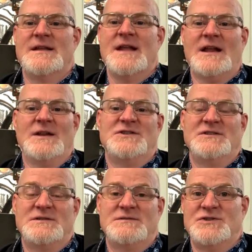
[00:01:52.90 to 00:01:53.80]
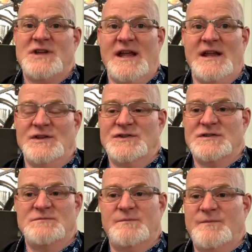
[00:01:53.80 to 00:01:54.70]
that can
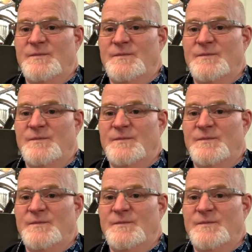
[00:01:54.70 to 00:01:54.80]
change